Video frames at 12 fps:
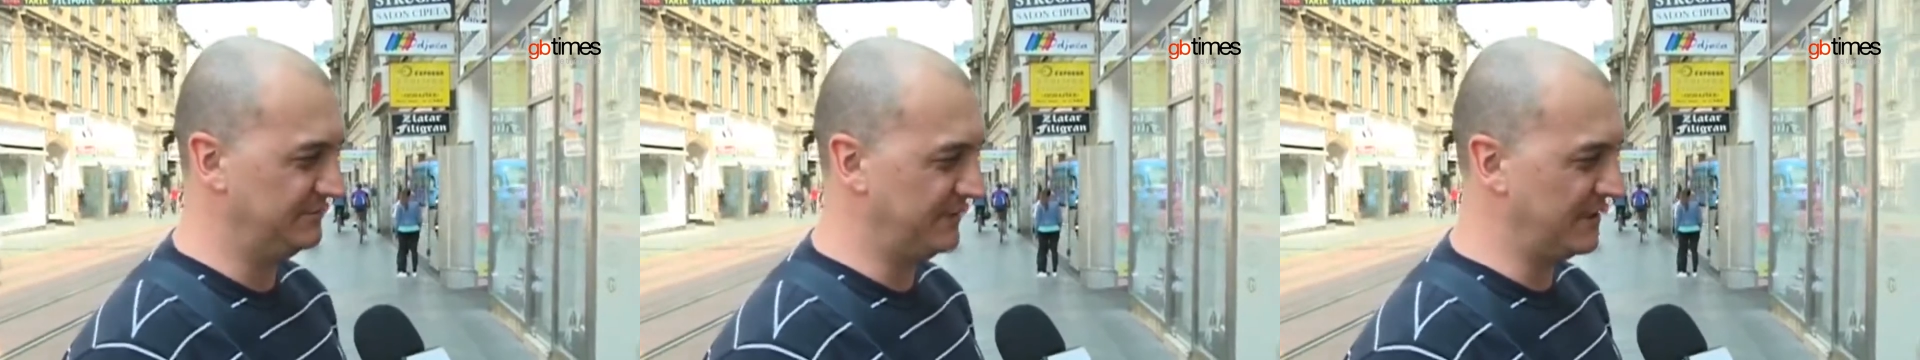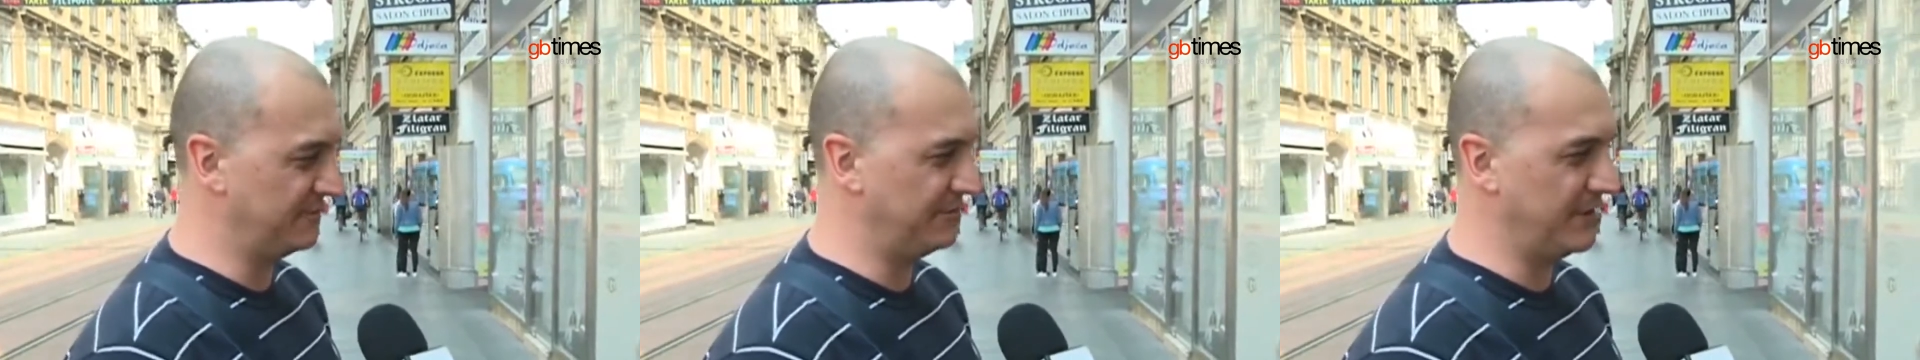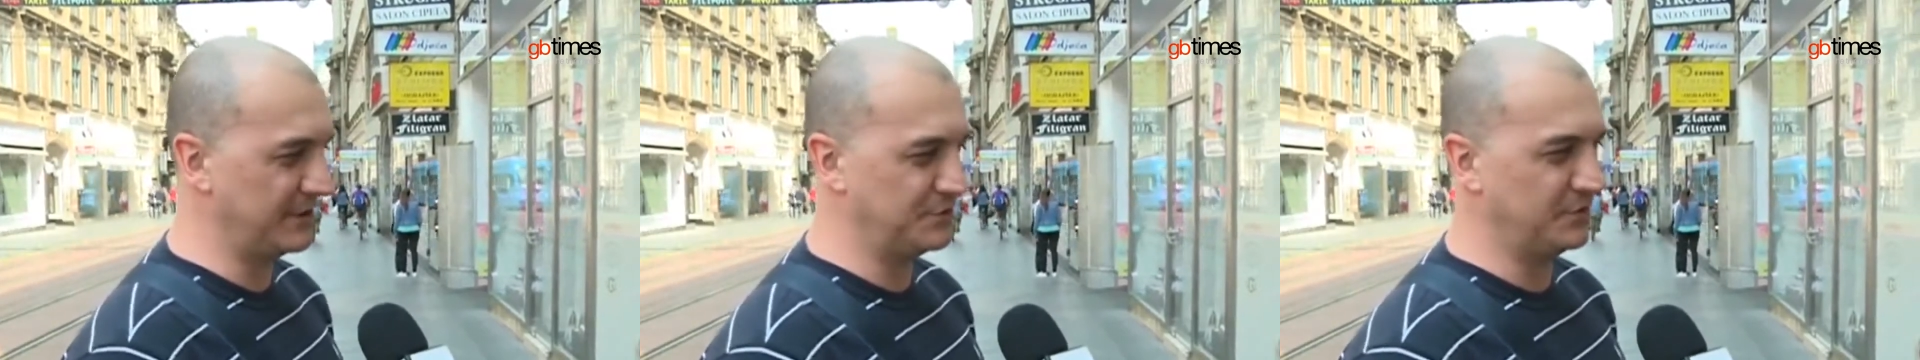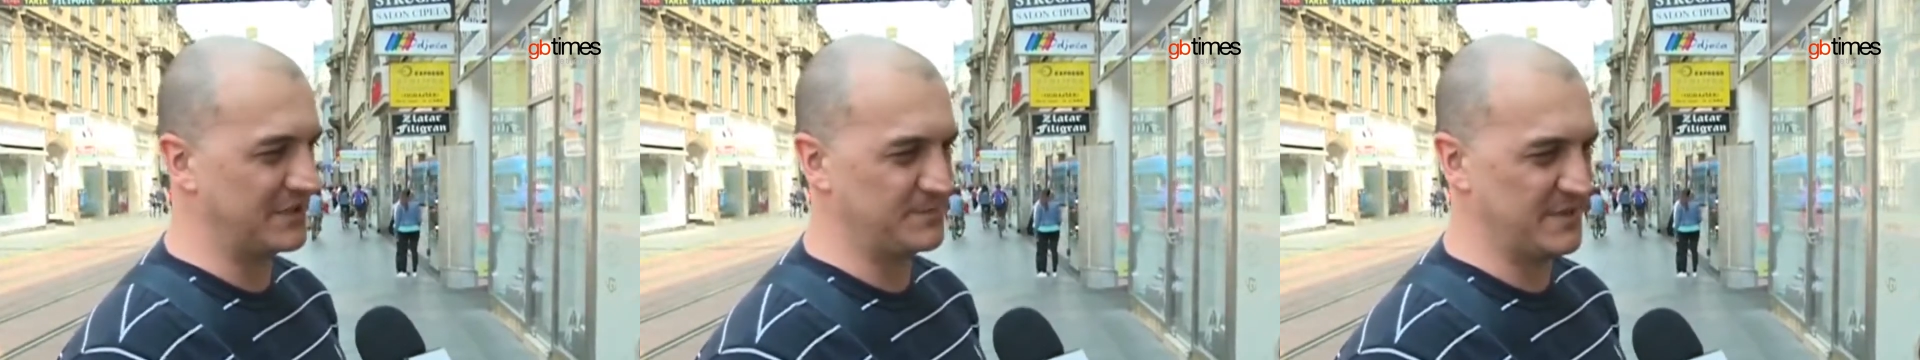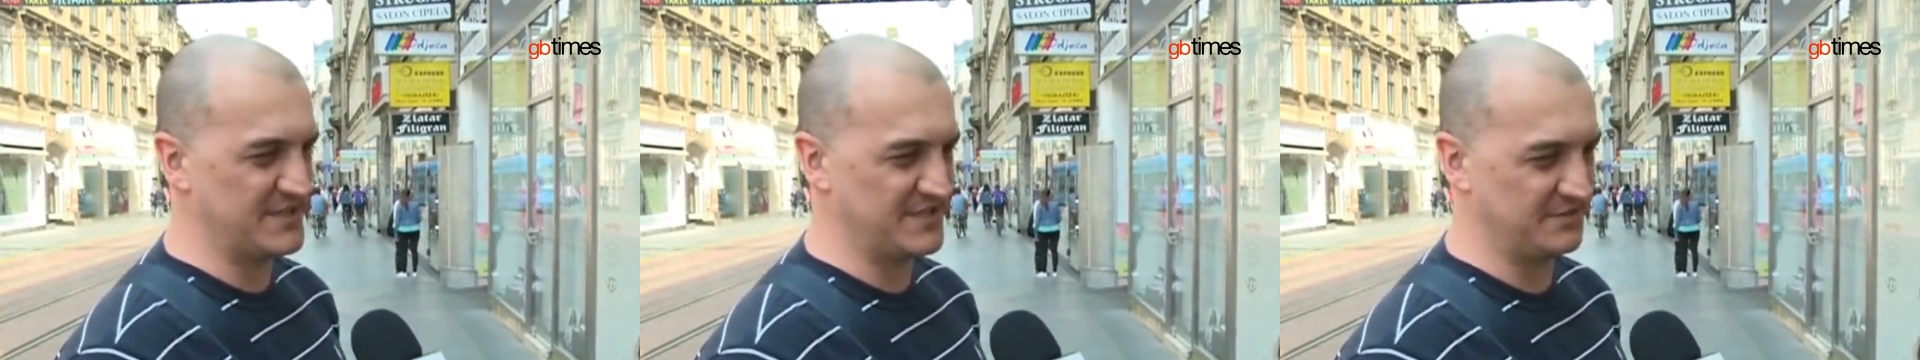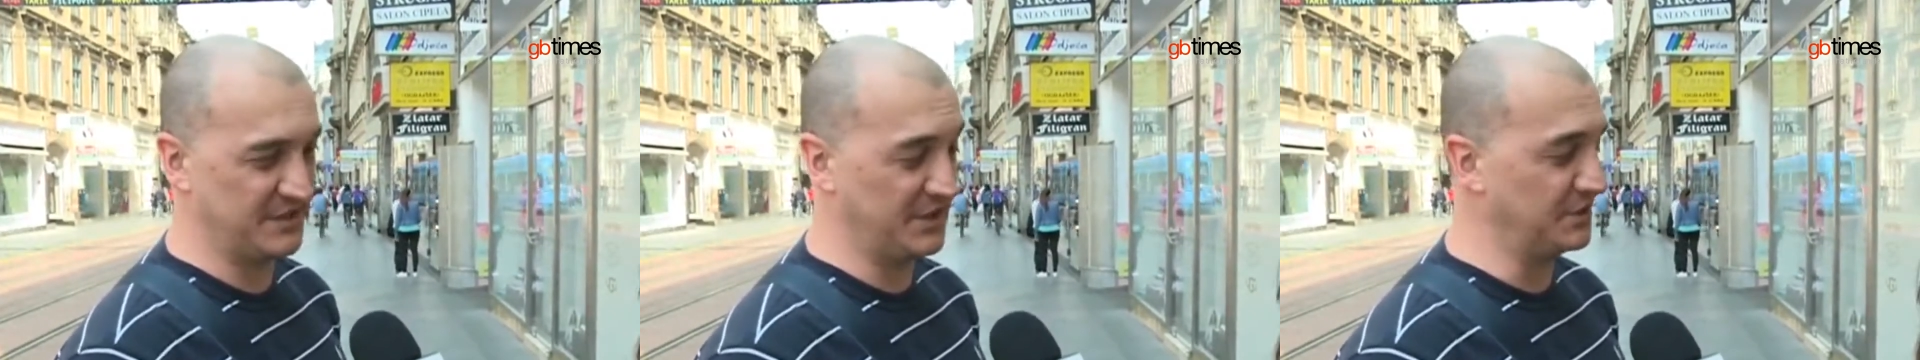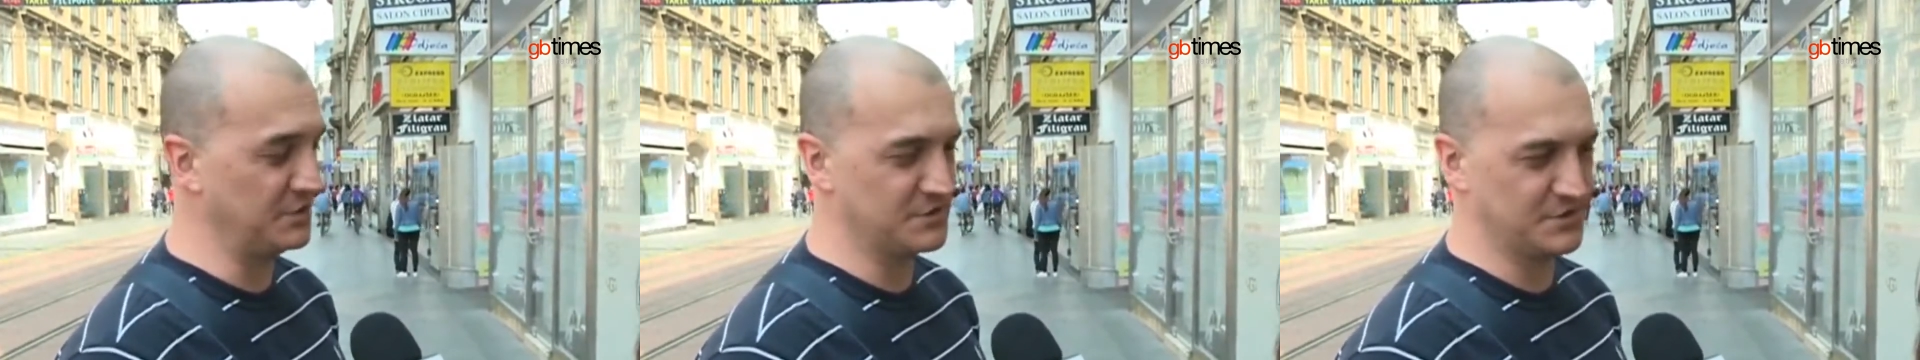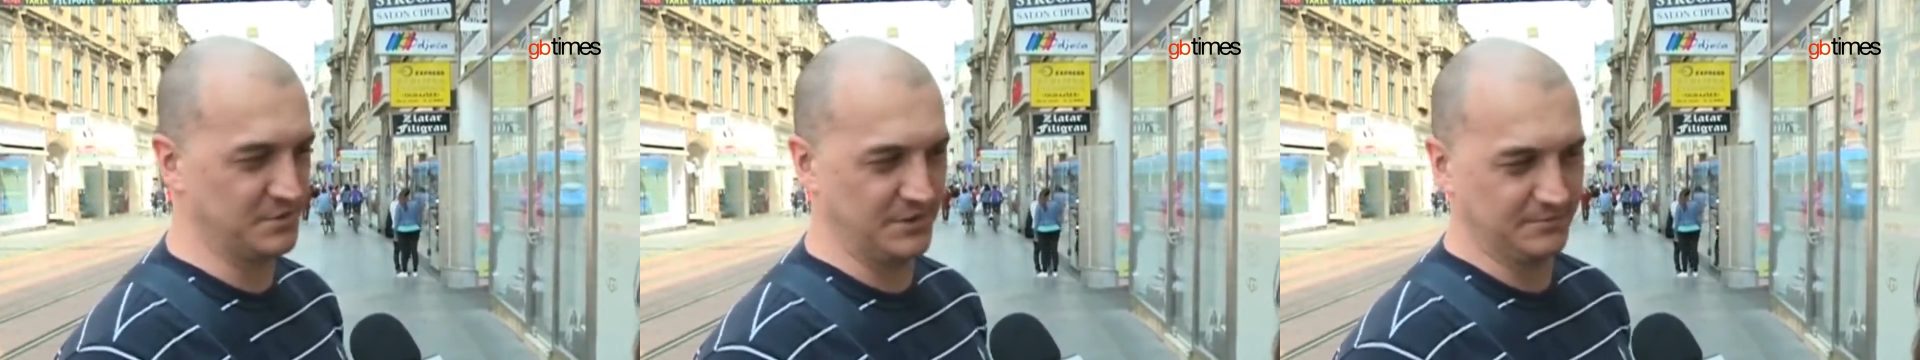far, far too expensive than it
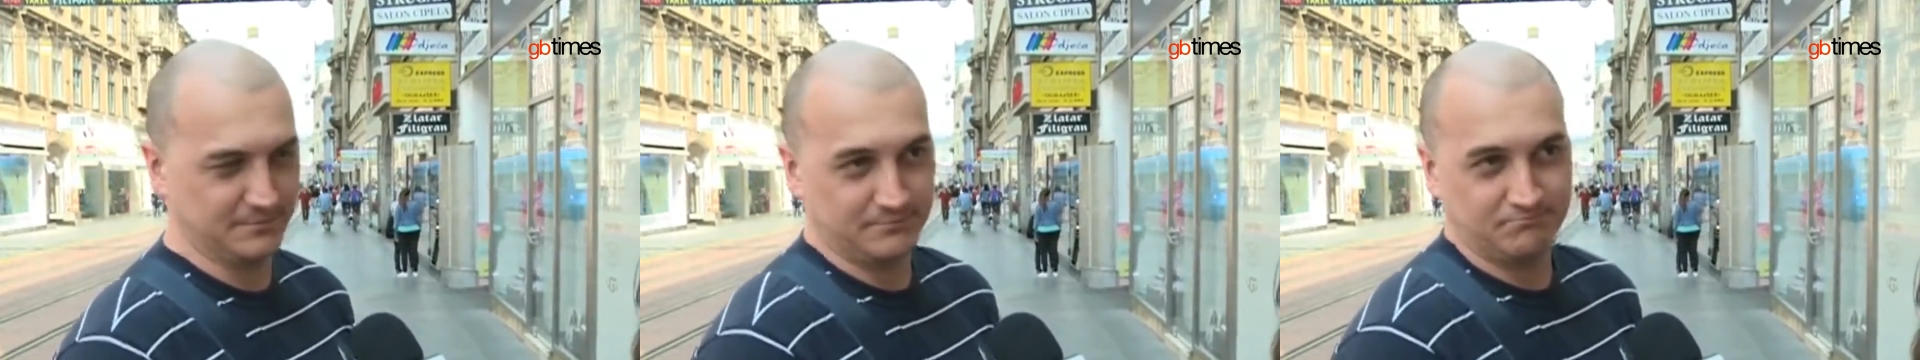used to be.